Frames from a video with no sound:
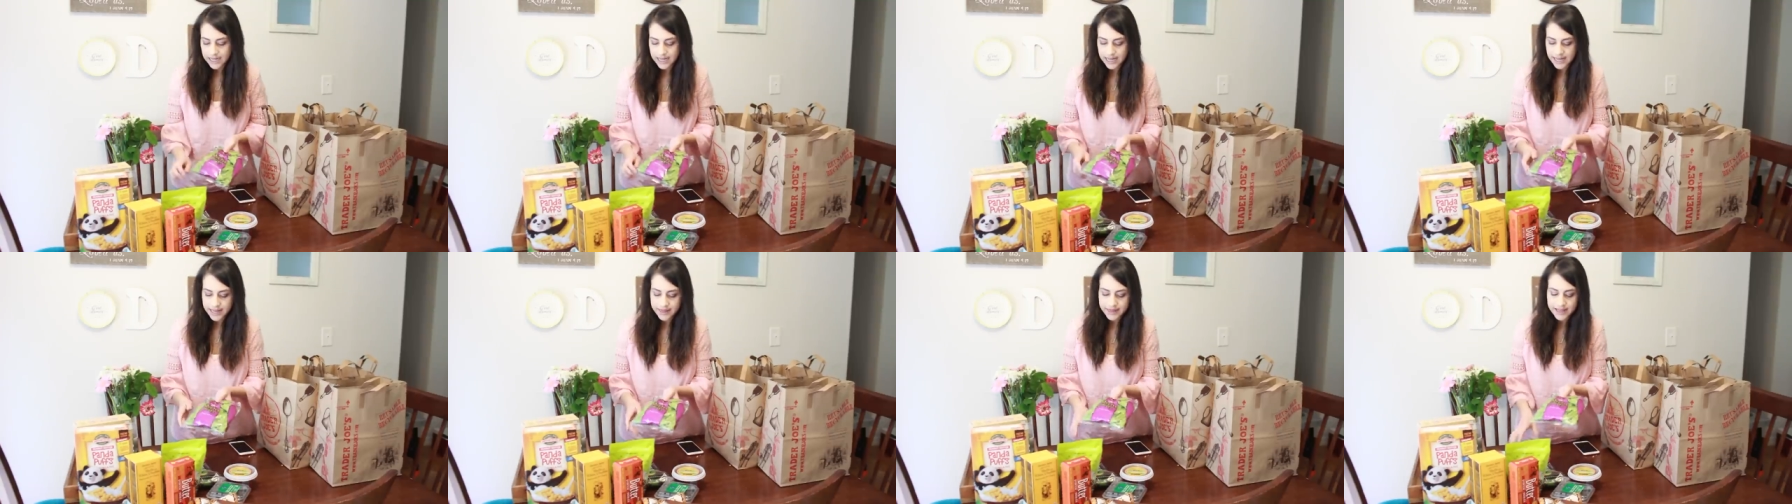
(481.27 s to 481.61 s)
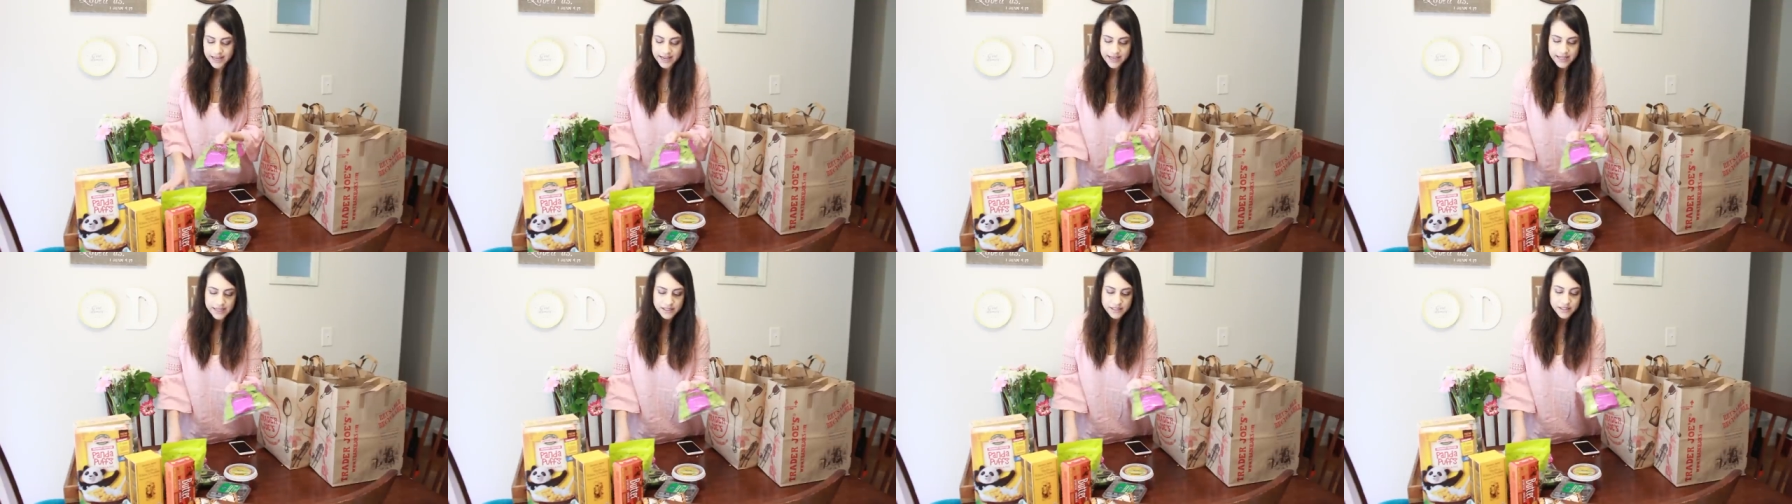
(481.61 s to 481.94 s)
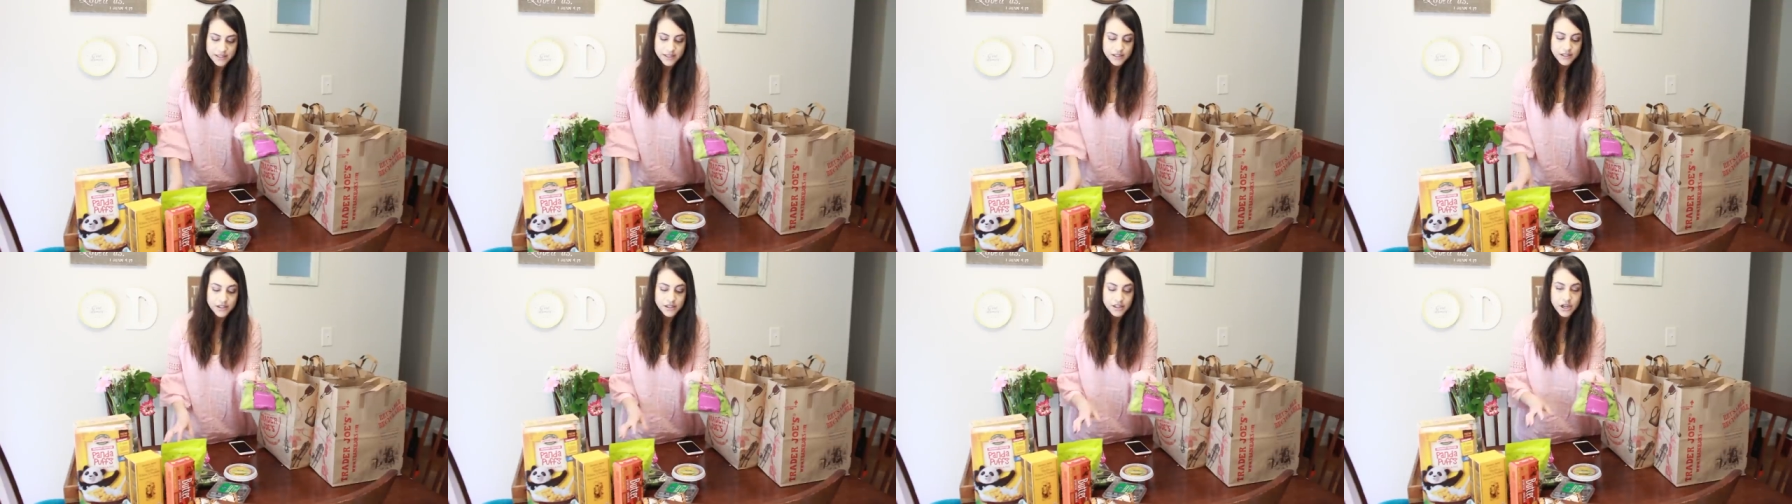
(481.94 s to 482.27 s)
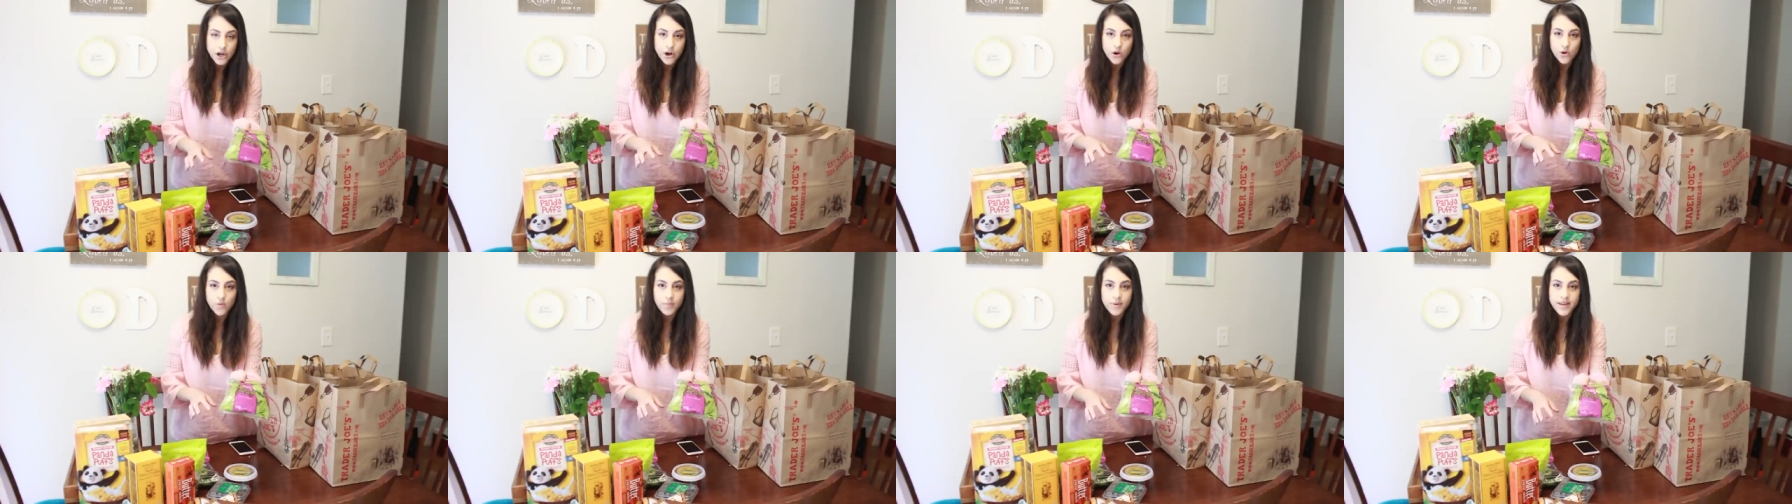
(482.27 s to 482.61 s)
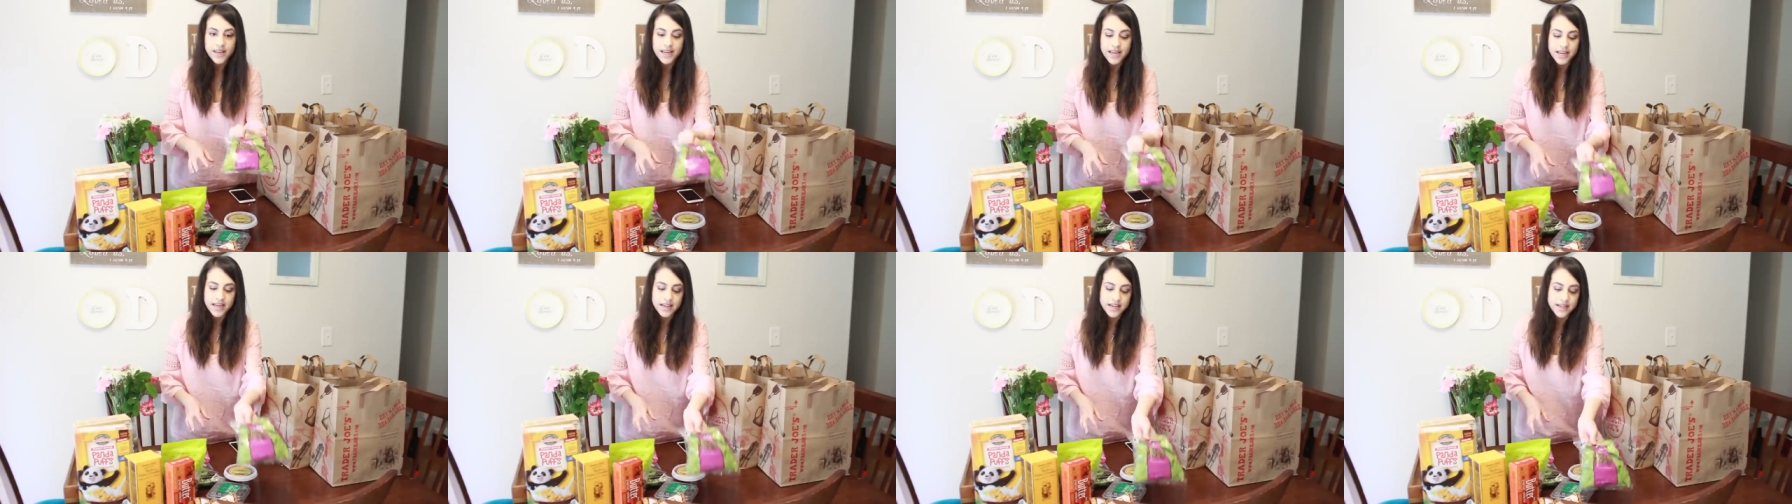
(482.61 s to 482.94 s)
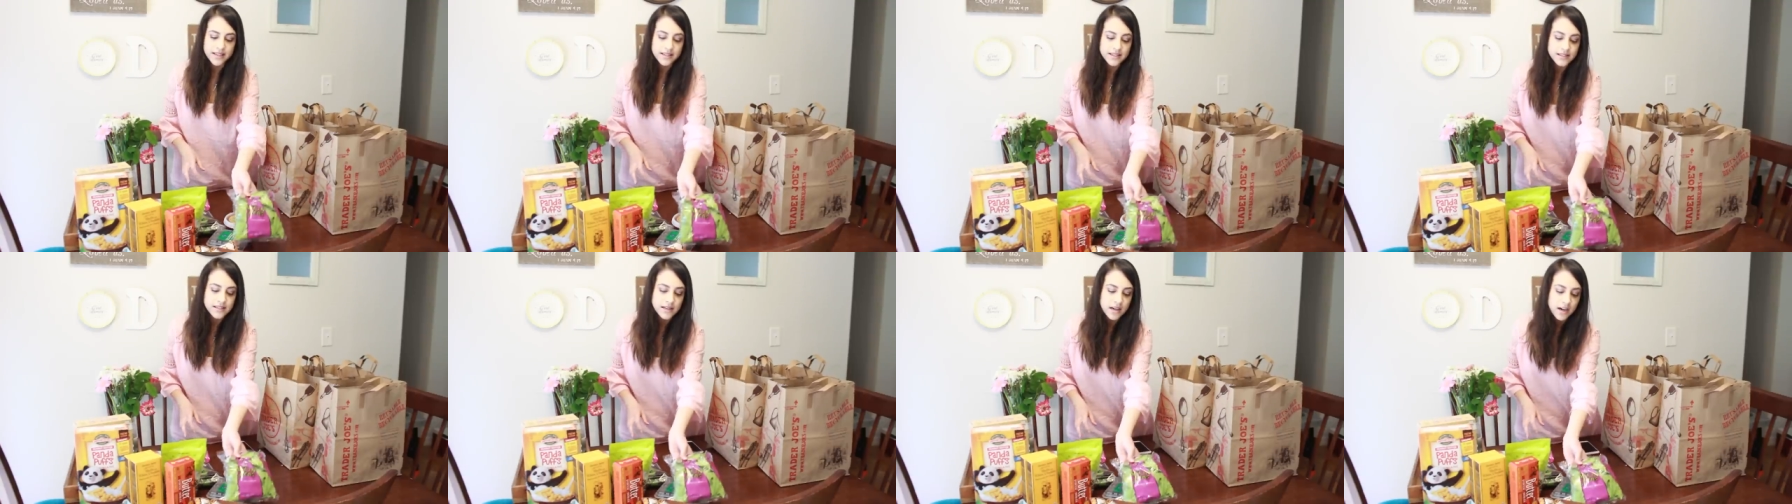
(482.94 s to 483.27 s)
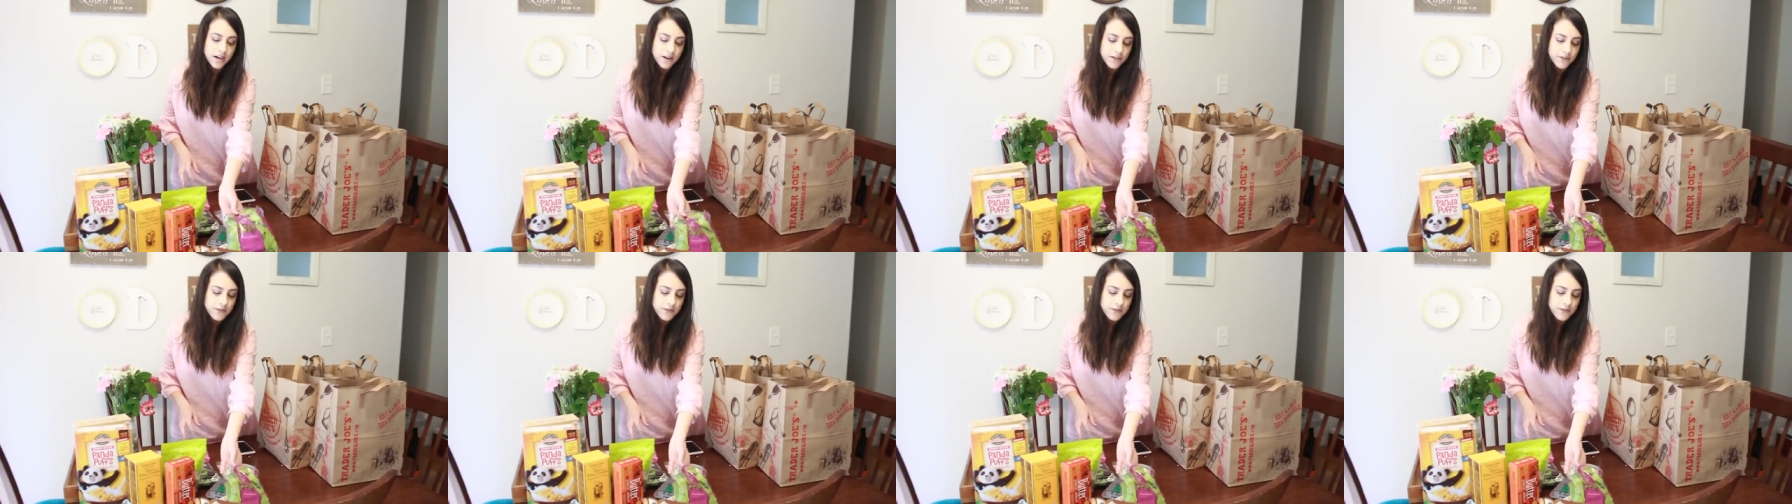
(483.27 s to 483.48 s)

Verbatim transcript: And then snow peas are